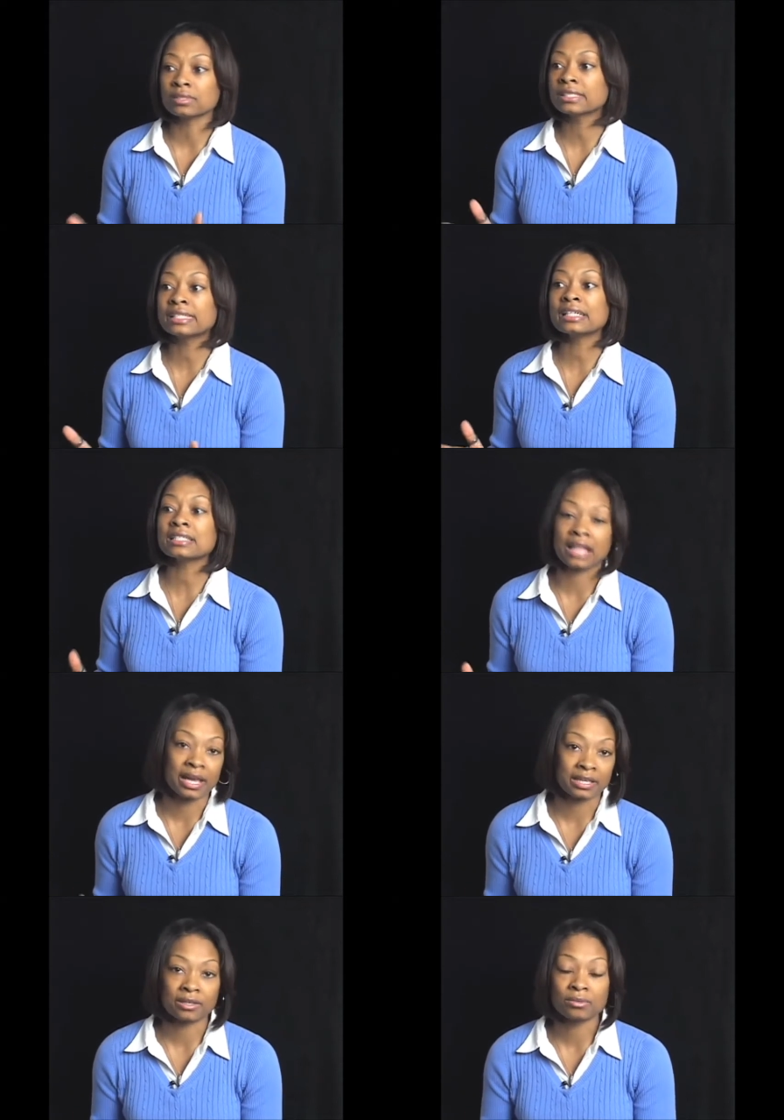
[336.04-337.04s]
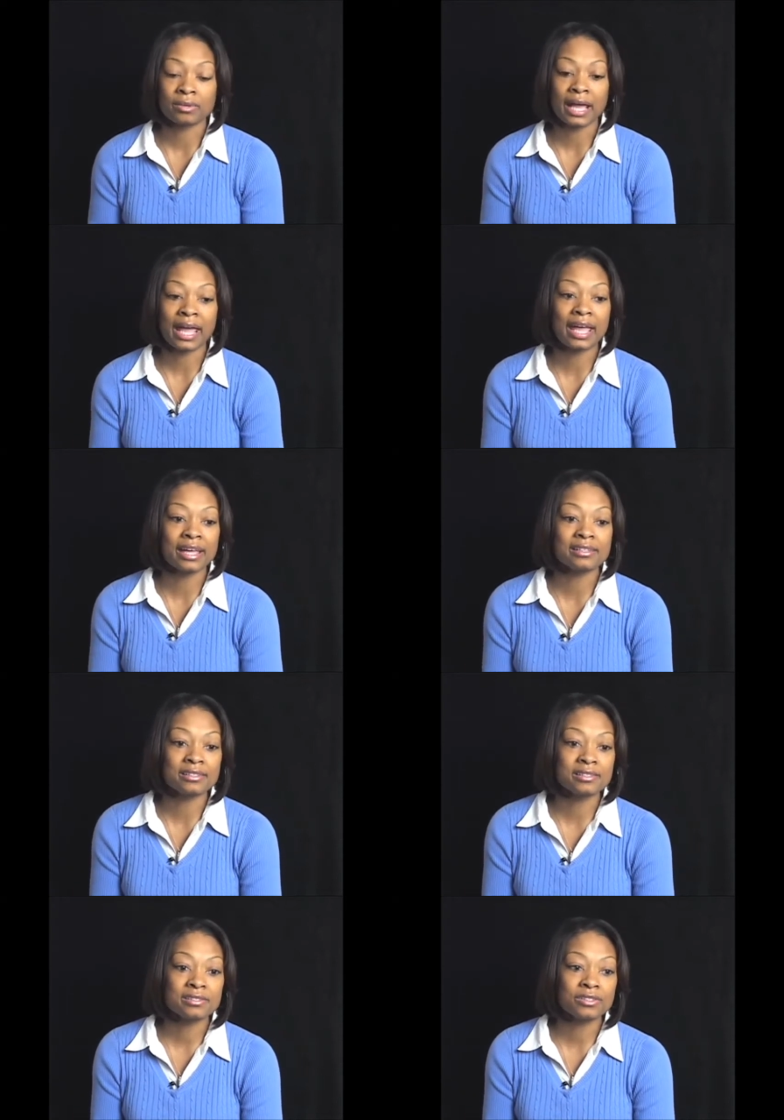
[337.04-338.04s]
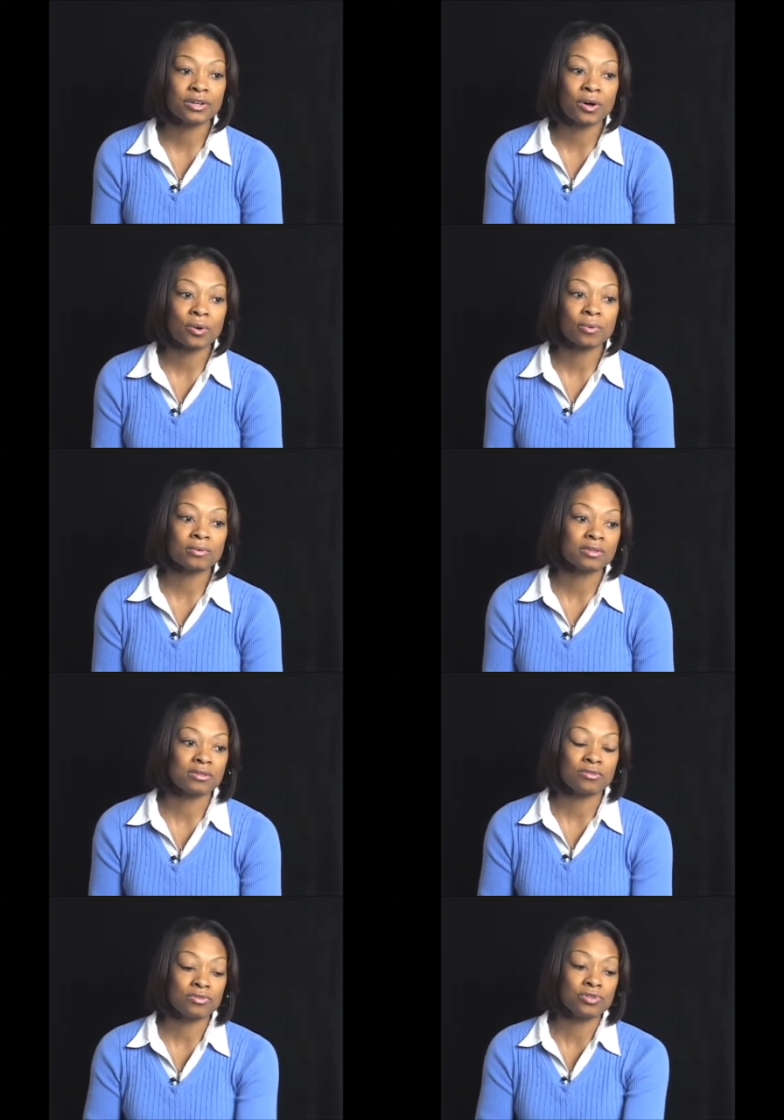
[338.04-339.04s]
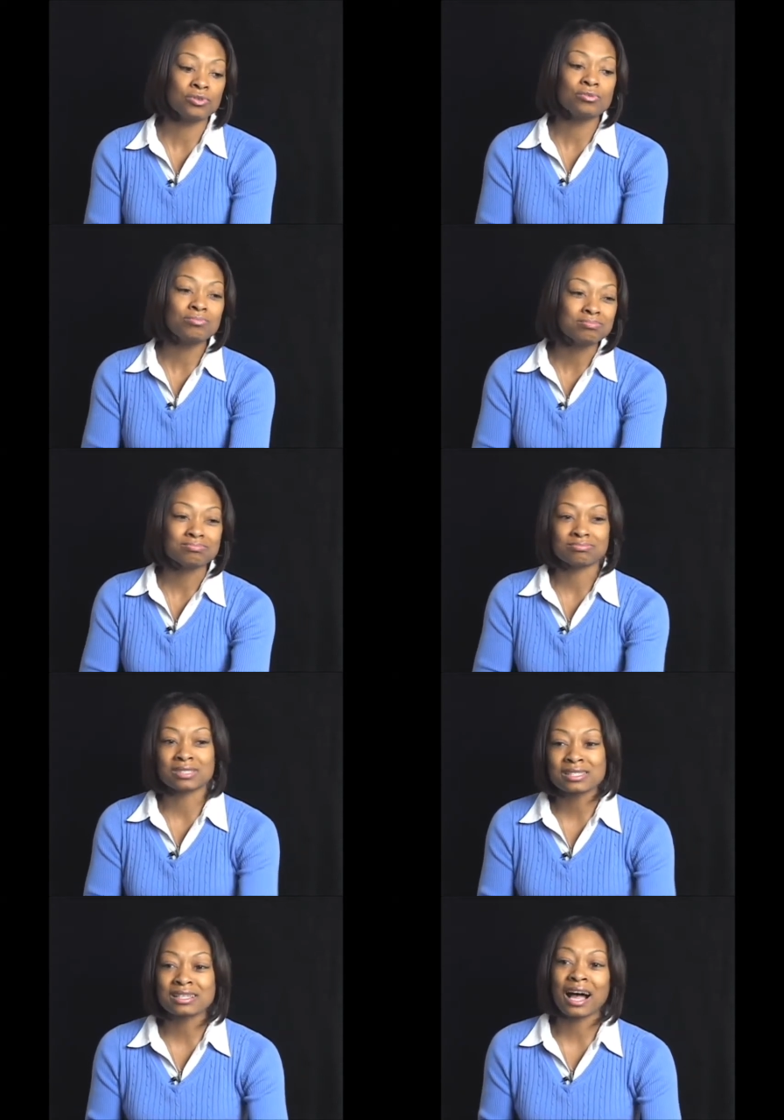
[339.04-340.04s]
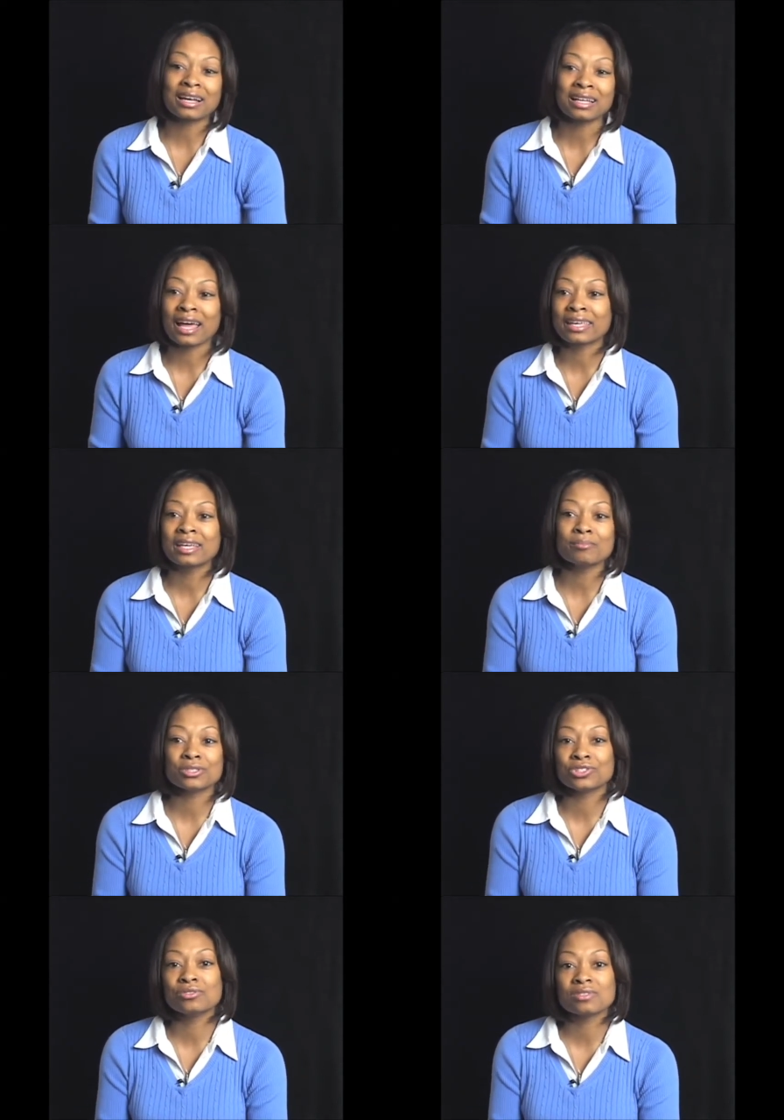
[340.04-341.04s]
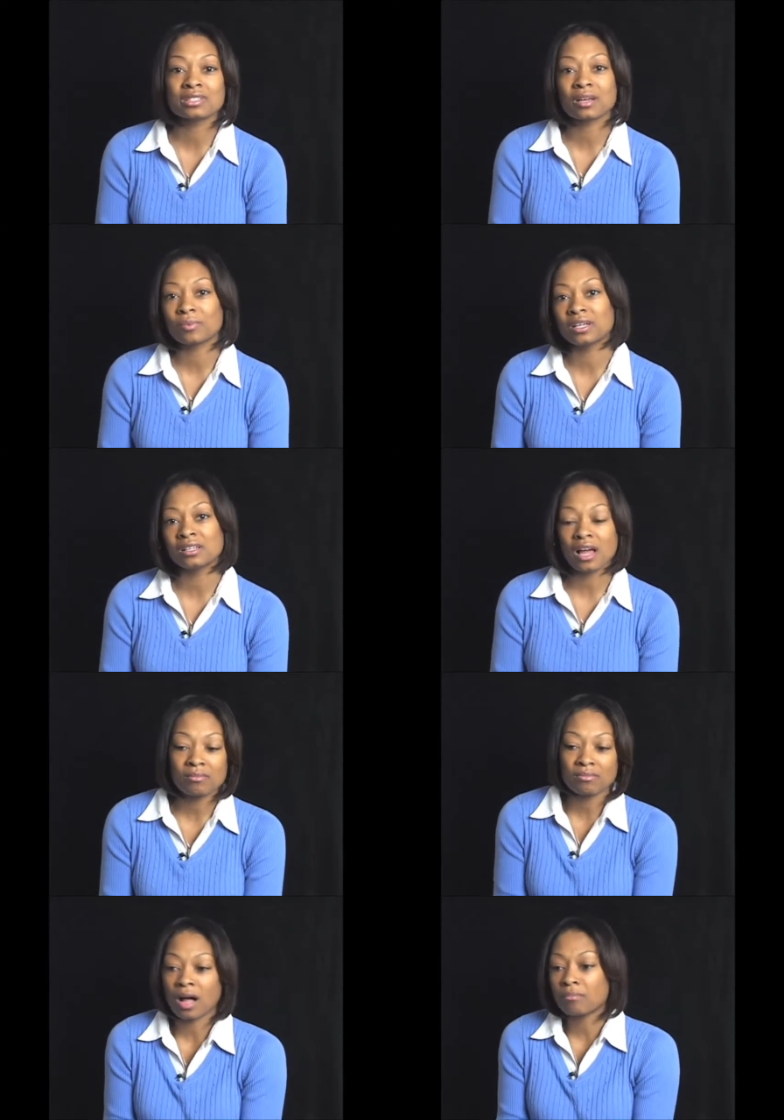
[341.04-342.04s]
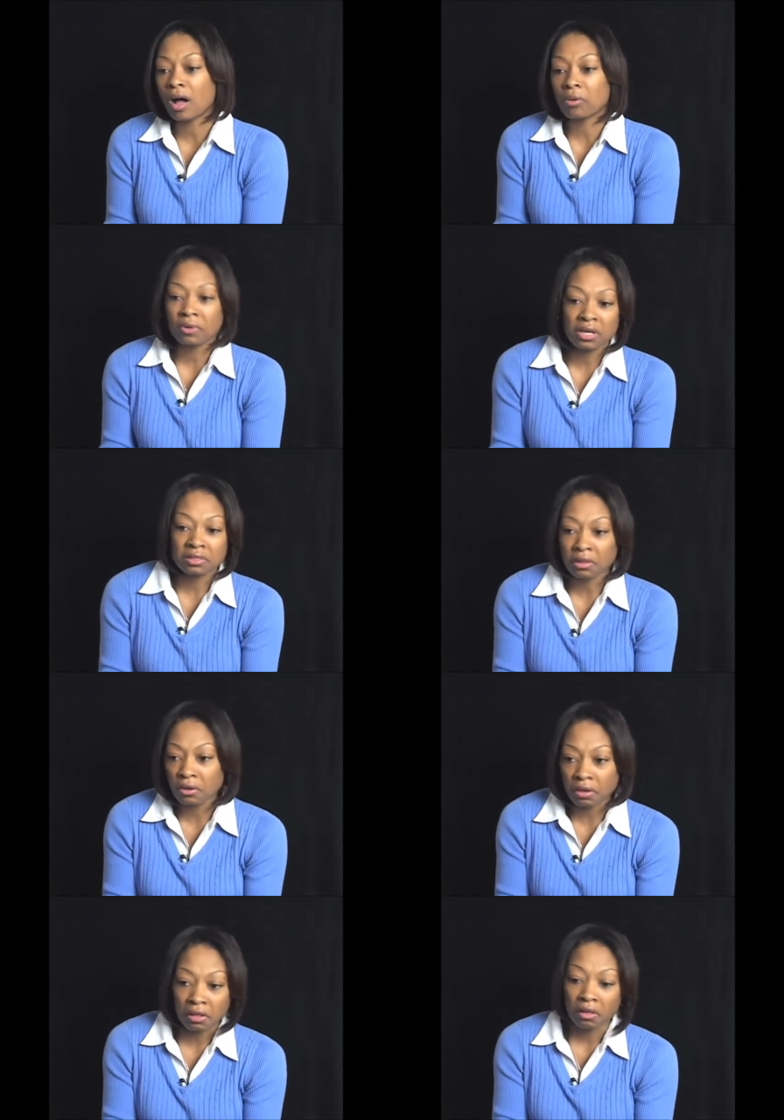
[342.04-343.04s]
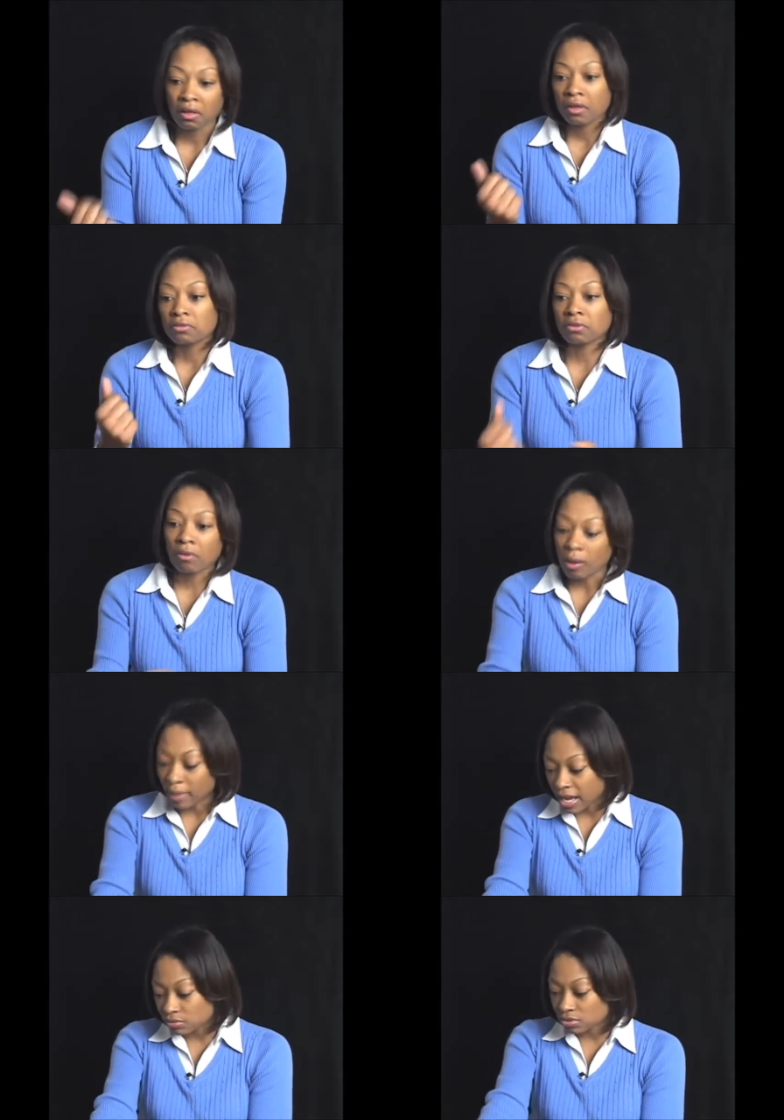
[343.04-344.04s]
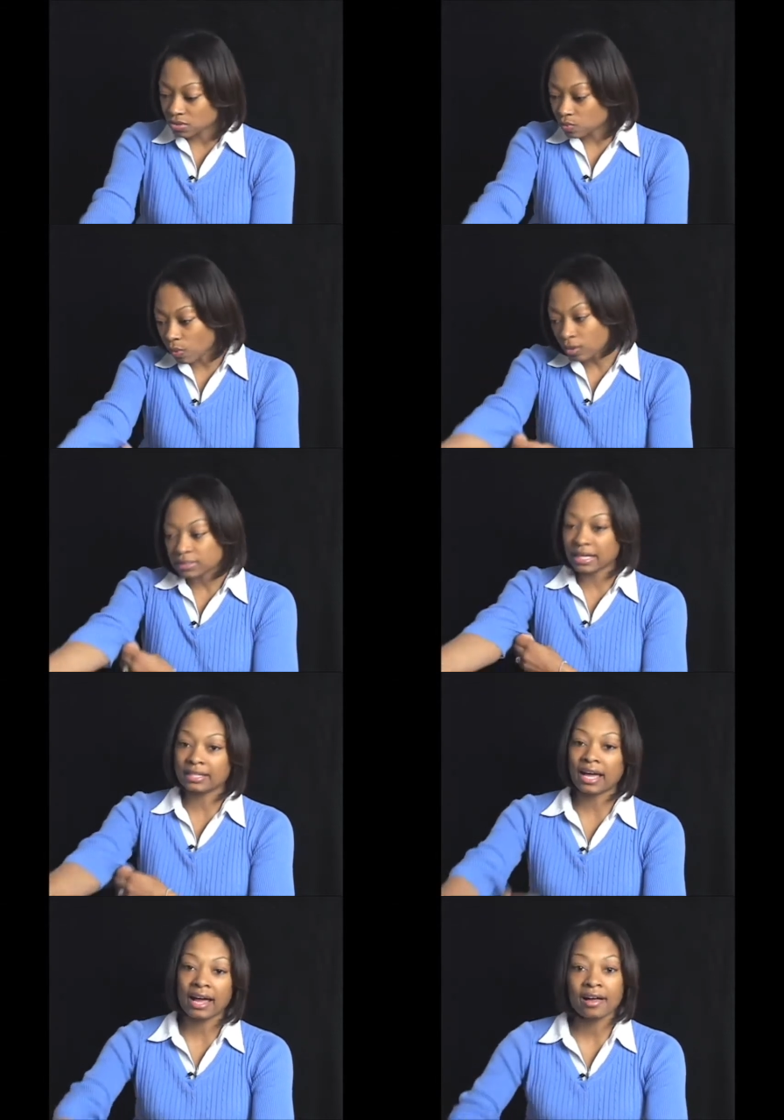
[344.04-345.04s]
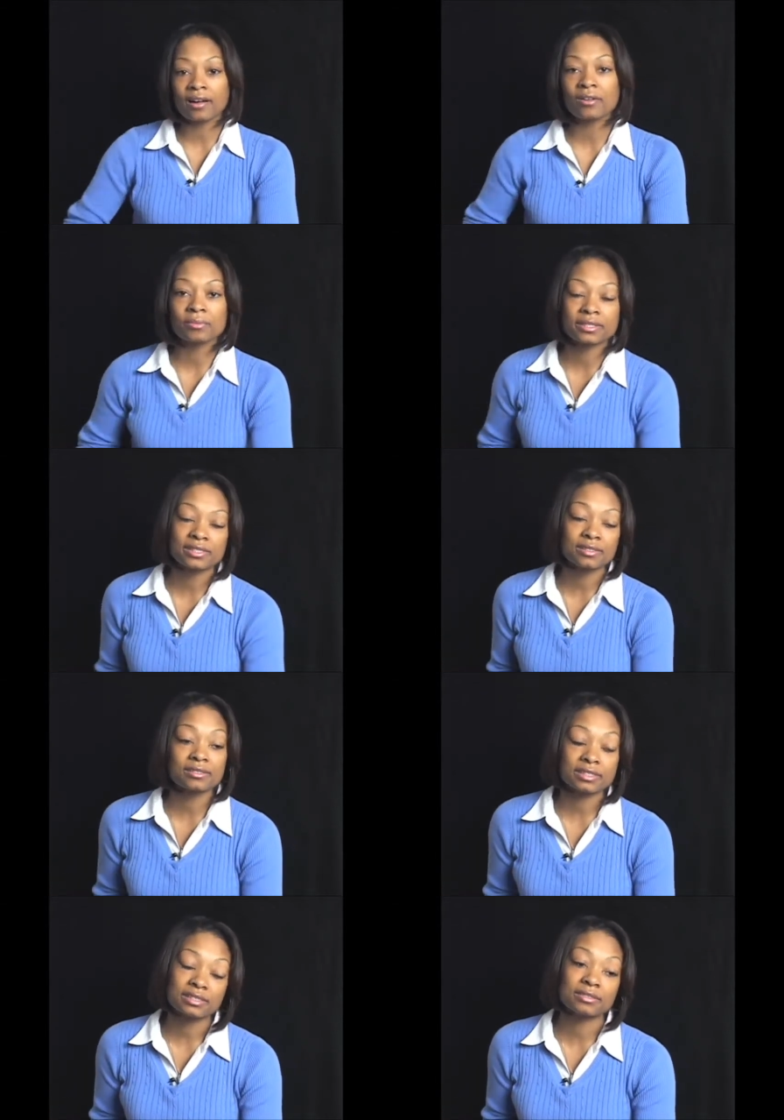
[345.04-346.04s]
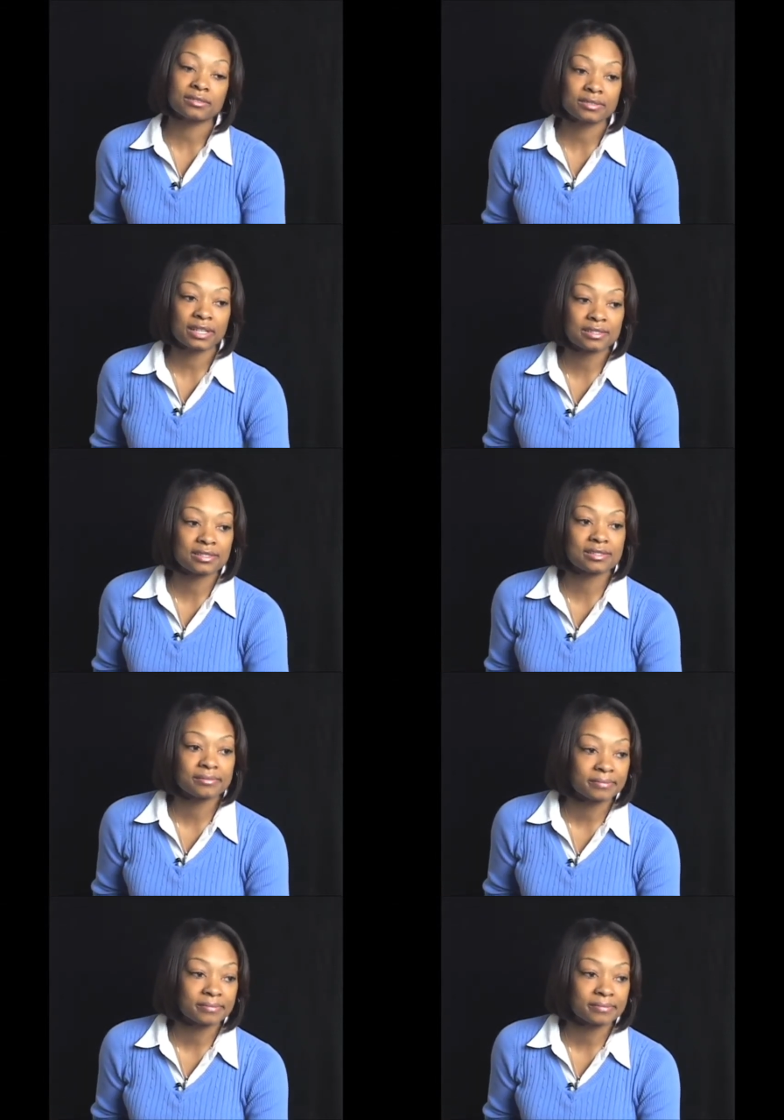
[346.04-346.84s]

does like you, and you know, you just kind of like him, but you just like, well, I'm already 30, so I might as well just walk down the aisle. Well, you know, that's